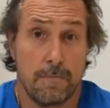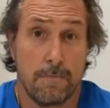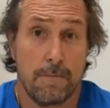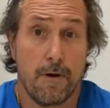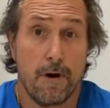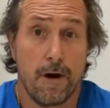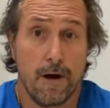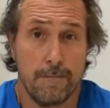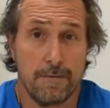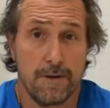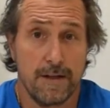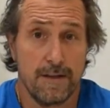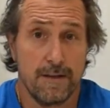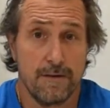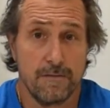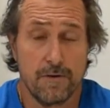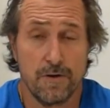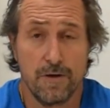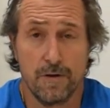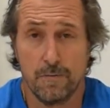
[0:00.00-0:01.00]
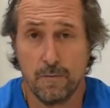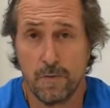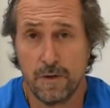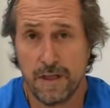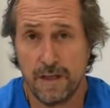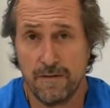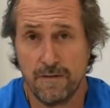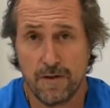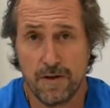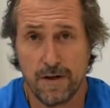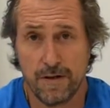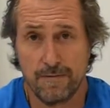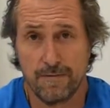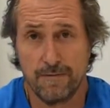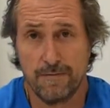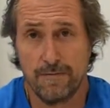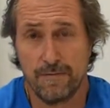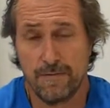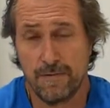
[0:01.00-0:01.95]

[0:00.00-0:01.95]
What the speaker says: of pop in the room, whether you've got